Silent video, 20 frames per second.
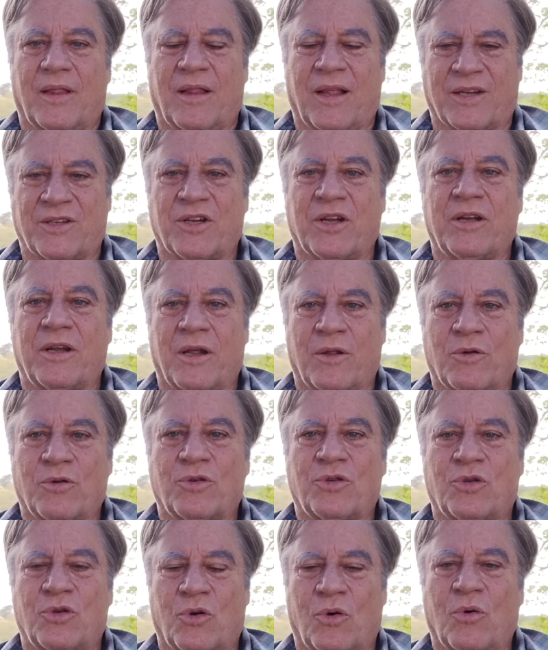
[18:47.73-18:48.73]
that's another
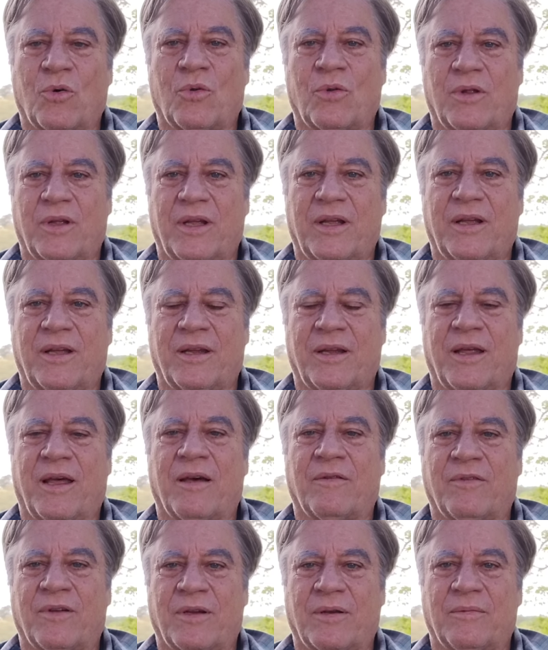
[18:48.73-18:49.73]
soul in
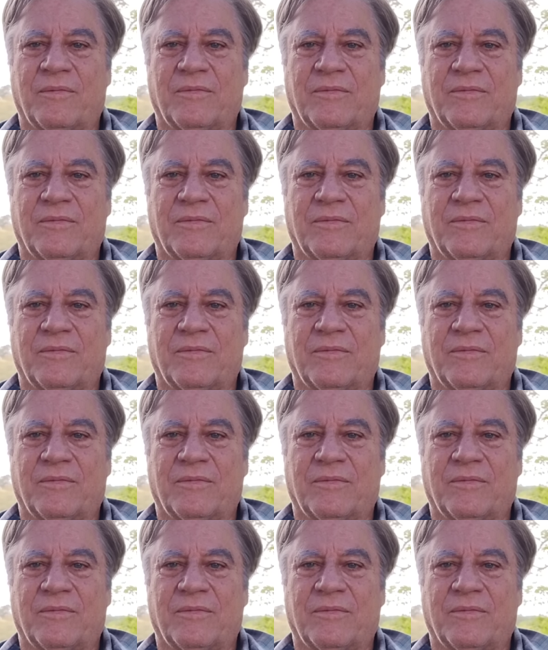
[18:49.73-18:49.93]
heaven.